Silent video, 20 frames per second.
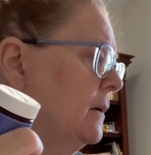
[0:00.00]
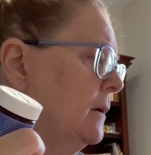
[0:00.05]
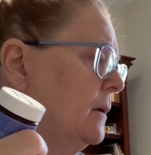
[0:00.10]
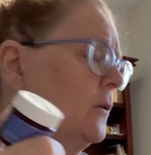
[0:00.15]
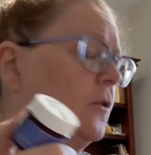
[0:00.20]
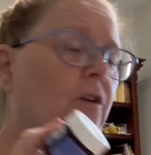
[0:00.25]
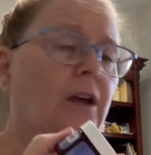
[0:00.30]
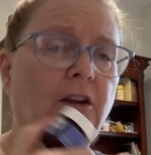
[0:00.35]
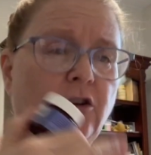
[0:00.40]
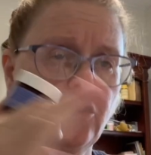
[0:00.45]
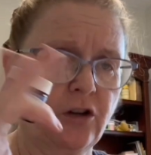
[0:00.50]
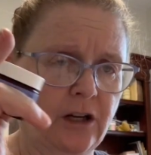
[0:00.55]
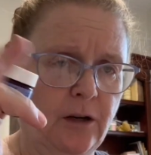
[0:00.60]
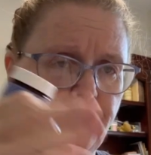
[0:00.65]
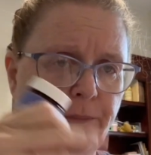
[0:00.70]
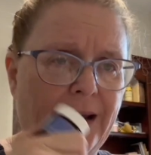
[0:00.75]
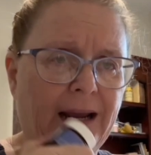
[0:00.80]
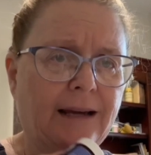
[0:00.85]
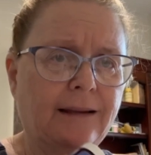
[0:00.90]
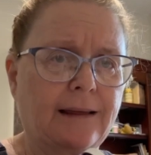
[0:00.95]
Okay, you're going
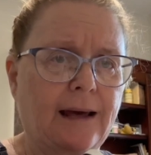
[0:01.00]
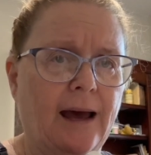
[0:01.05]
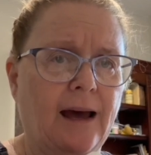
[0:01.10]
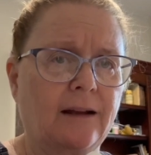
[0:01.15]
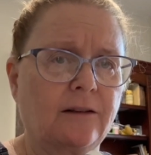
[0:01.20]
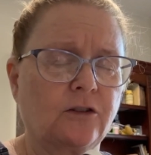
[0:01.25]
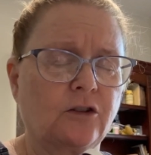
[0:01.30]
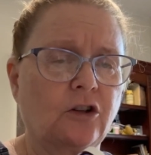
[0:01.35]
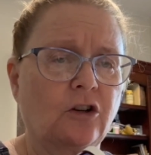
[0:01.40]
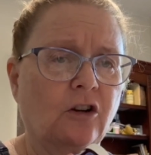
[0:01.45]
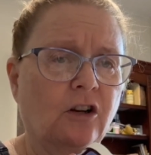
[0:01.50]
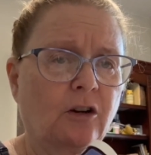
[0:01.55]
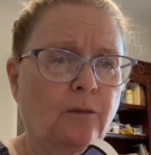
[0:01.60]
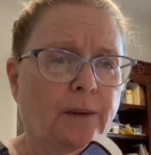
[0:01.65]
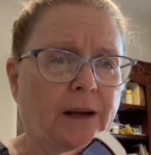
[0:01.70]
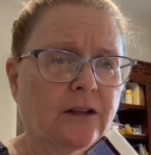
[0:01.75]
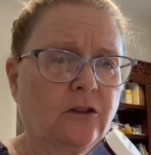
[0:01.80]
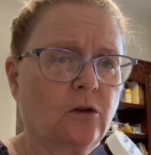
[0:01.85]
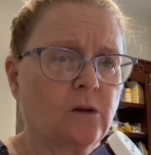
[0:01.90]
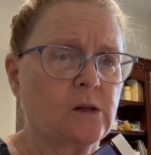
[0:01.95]
to bake that. You're going to
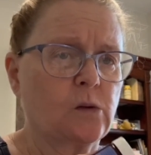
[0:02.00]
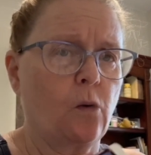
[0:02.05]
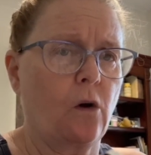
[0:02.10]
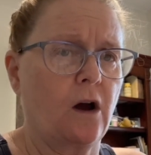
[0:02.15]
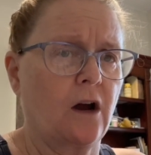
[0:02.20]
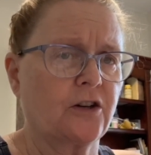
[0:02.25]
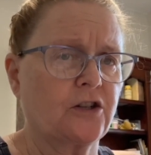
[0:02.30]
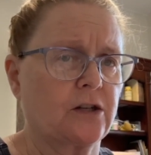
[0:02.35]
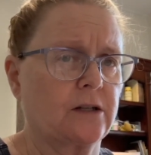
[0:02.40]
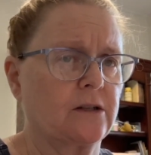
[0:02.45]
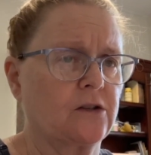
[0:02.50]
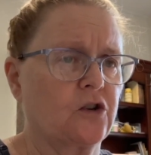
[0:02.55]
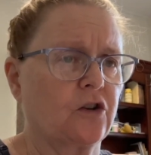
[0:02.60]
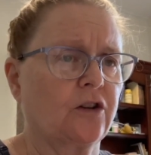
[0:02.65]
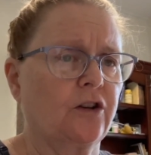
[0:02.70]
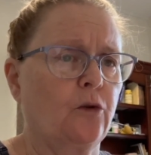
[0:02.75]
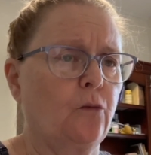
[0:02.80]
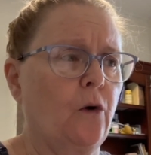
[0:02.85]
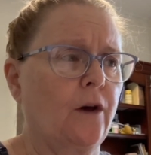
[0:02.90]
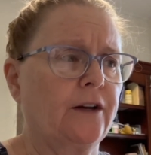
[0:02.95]
bake those washes. You're
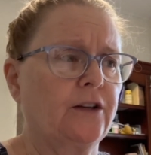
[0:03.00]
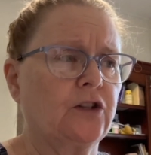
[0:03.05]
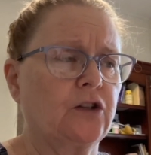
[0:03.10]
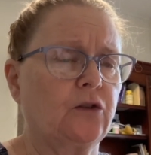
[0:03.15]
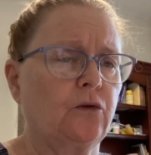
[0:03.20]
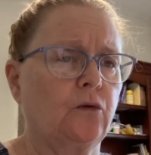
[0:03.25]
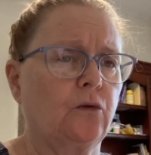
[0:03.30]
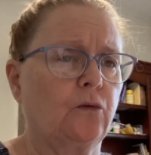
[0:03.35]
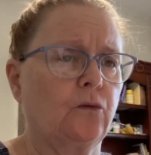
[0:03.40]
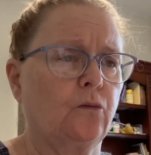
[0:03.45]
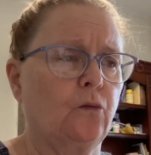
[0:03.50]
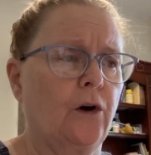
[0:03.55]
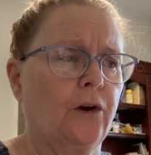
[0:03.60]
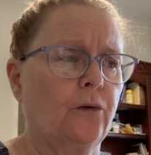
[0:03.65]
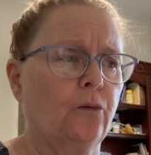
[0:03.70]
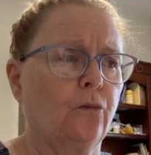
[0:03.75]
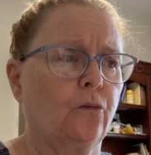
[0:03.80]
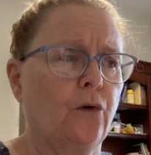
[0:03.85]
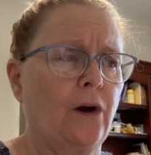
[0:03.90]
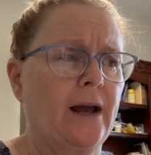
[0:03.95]
going to want to do one
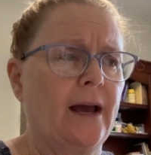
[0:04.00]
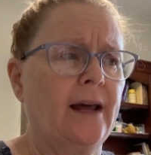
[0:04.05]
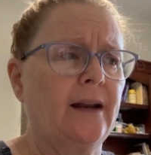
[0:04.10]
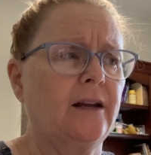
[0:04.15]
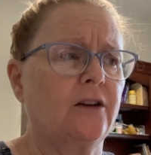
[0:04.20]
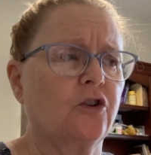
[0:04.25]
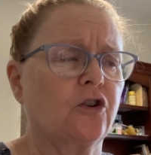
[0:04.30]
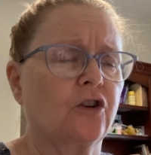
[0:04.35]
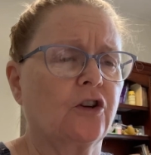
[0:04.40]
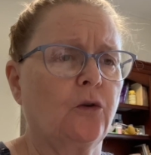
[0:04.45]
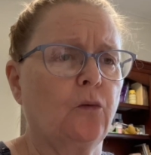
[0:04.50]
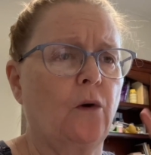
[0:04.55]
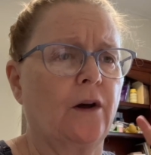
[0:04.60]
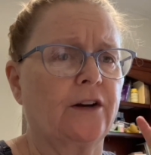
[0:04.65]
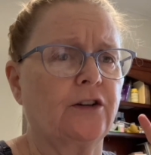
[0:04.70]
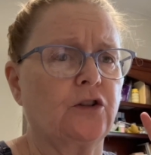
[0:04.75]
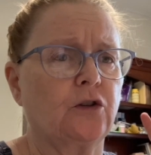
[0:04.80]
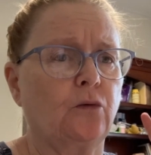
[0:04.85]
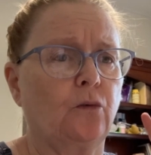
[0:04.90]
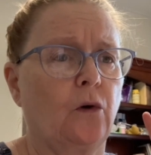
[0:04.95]
red, and you're going to
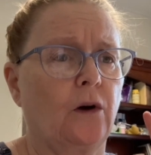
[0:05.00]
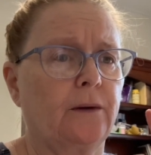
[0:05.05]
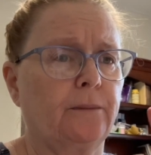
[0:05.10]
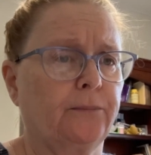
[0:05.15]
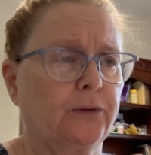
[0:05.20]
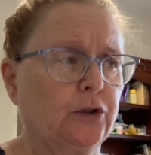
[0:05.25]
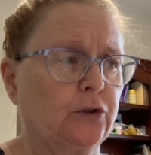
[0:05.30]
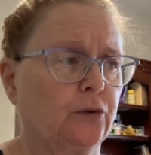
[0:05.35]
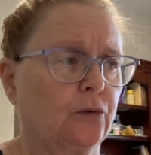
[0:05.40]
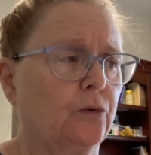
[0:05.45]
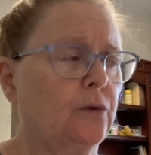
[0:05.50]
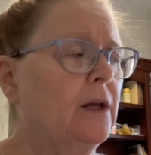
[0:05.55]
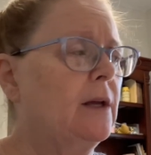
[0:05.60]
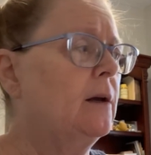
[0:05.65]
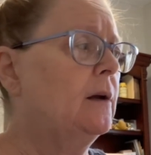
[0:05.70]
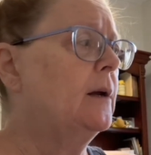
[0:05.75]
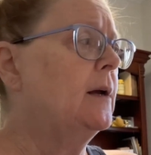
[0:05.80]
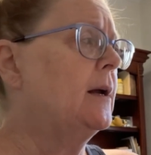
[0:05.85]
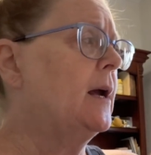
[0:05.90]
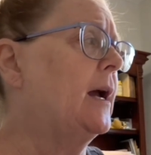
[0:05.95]
want to do one blue.
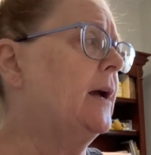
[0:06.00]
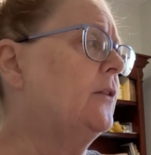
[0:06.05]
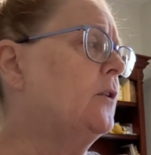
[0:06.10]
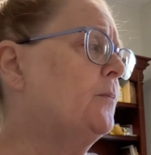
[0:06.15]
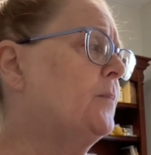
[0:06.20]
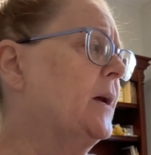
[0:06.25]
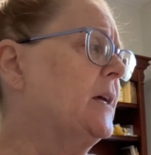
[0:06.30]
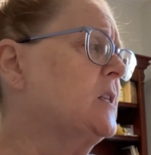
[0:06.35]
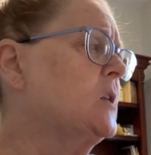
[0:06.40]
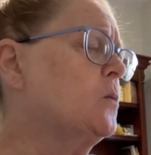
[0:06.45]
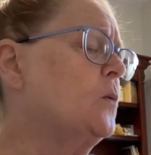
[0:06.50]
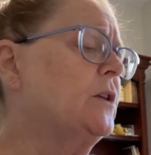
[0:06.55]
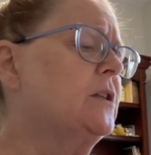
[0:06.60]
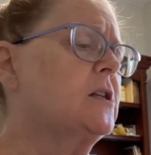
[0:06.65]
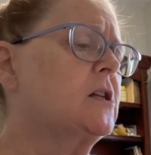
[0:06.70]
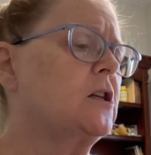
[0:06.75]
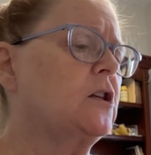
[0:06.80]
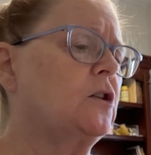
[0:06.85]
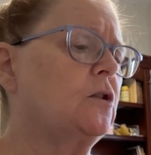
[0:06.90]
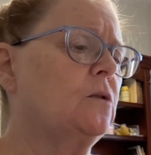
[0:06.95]
And the best
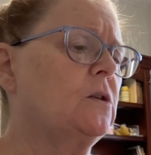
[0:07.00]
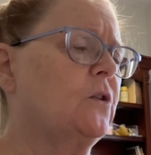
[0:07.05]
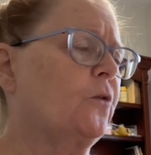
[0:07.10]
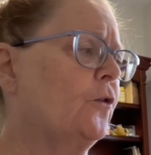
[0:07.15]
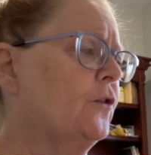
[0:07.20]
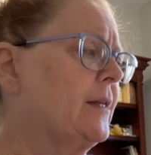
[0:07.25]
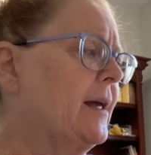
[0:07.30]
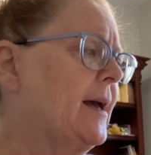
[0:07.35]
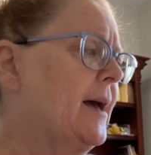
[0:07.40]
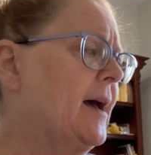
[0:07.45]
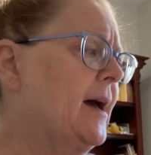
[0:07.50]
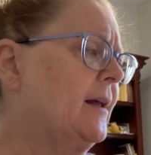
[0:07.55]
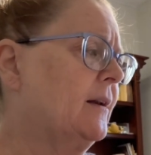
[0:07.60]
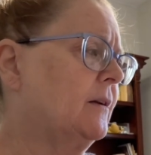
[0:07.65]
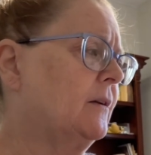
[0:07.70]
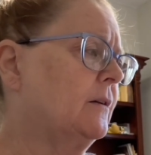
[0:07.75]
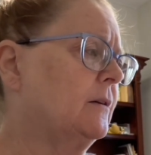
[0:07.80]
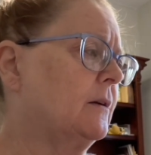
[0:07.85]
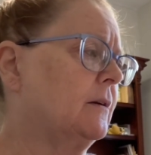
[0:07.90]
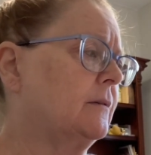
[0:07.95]
ones to use for
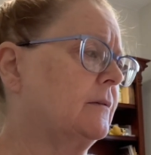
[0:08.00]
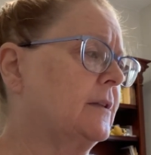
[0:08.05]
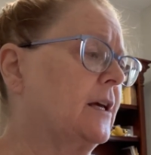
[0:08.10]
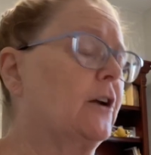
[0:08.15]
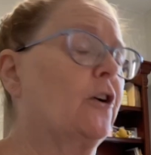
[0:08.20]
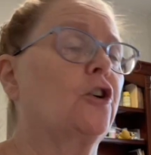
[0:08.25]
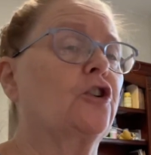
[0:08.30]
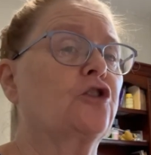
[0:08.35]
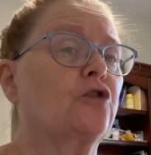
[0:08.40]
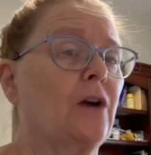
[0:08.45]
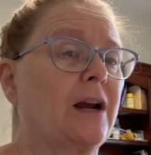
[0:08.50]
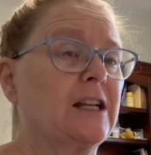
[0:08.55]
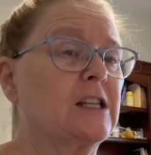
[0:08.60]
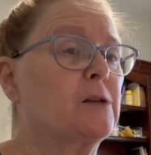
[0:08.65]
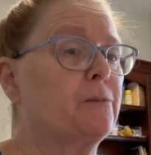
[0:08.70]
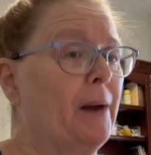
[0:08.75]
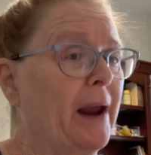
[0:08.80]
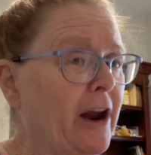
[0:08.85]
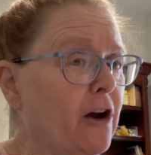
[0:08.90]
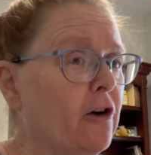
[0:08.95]
that are
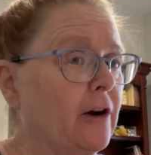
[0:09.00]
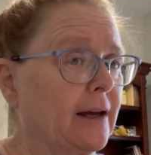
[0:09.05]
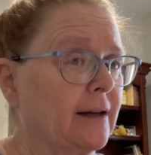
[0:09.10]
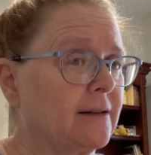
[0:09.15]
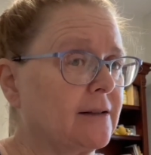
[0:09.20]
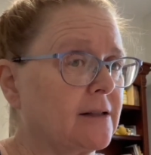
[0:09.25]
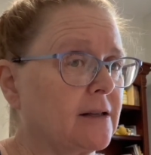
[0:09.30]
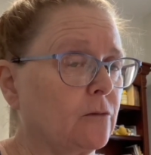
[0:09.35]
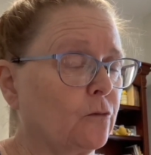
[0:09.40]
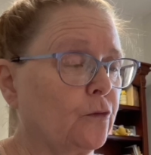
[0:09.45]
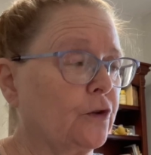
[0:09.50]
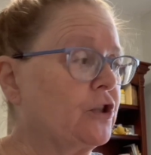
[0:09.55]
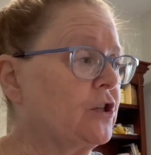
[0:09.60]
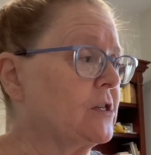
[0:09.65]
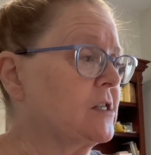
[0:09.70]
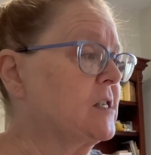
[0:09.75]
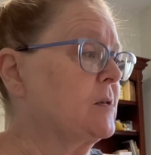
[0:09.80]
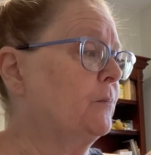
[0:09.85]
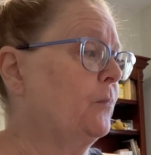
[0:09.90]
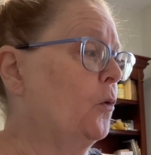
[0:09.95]
transparent, which
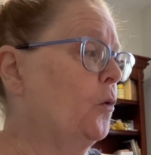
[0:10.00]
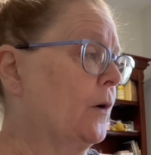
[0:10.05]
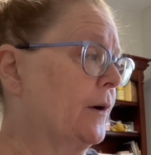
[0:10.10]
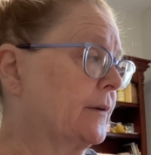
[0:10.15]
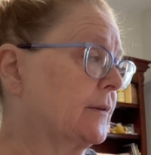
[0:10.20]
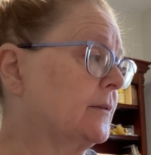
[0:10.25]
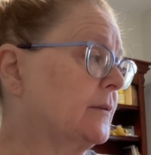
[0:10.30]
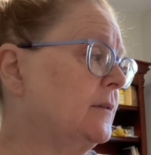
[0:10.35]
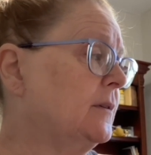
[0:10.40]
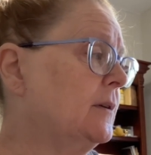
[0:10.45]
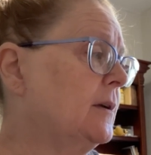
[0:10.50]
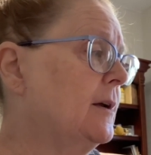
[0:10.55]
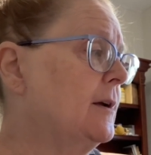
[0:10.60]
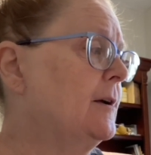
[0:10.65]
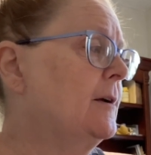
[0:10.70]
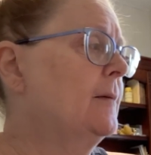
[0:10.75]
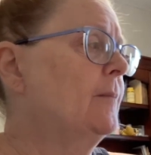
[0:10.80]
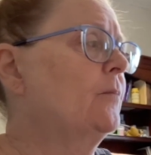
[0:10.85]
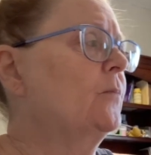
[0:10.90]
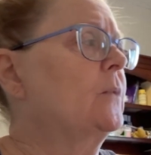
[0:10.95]
is important,
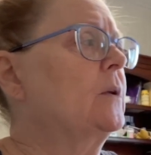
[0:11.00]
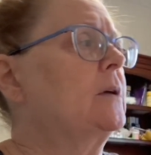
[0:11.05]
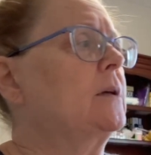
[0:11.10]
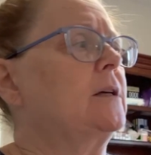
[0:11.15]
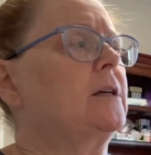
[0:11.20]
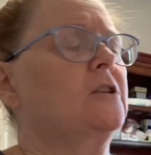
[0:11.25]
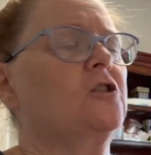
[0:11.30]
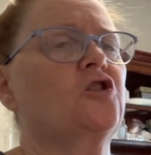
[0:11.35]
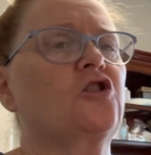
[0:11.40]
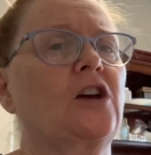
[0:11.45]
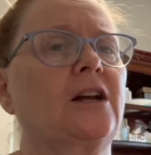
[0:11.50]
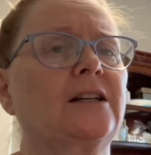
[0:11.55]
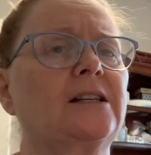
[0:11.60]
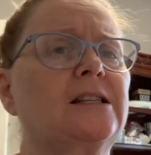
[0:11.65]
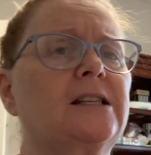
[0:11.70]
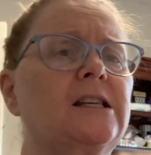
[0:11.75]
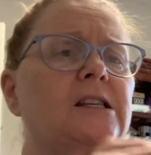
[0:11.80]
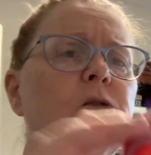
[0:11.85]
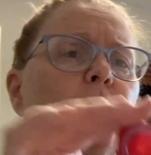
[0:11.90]
is Genesis